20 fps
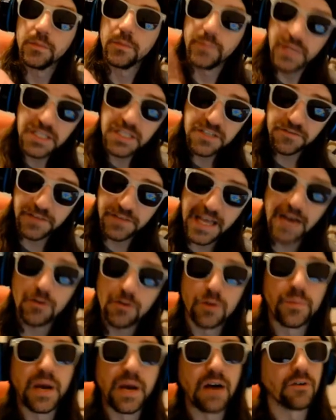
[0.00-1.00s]
Mitch
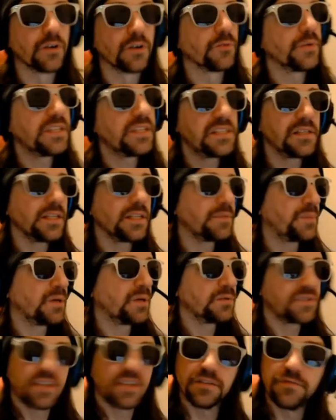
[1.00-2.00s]
Flowerpower recently
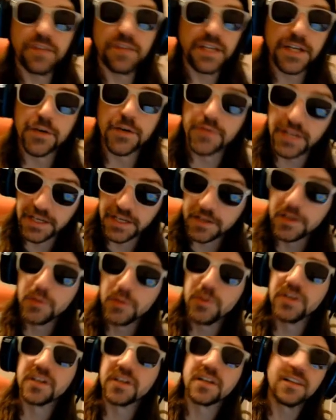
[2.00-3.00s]
posted a video that
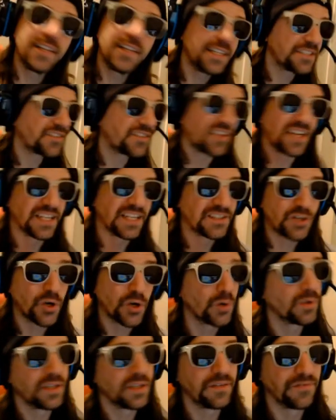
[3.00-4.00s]
included a glitch that I
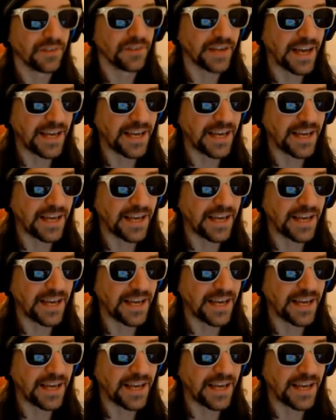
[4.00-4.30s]
totally forgot